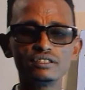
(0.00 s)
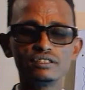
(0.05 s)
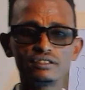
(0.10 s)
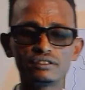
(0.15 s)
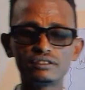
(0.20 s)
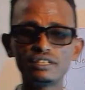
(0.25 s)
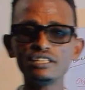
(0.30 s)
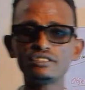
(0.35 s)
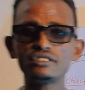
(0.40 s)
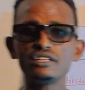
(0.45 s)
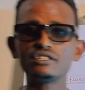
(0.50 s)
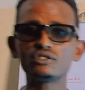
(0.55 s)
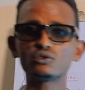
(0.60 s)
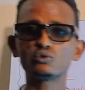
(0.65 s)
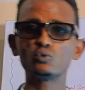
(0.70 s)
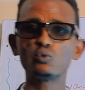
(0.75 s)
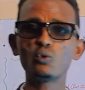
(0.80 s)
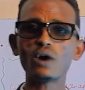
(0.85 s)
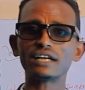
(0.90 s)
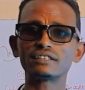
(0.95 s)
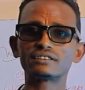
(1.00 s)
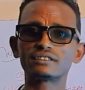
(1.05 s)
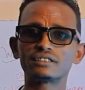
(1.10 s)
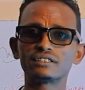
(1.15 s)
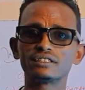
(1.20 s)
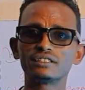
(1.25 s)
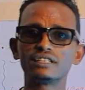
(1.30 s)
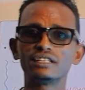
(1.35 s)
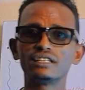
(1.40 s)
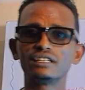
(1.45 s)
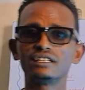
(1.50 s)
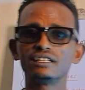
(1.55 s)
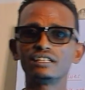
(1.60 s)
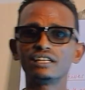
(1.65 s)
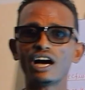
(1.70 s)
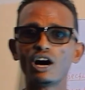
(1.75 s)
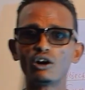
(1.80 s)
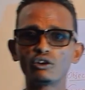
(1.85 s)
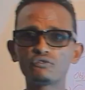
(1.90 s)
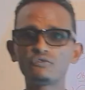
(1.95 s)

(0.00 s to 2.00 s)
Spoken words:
this is what our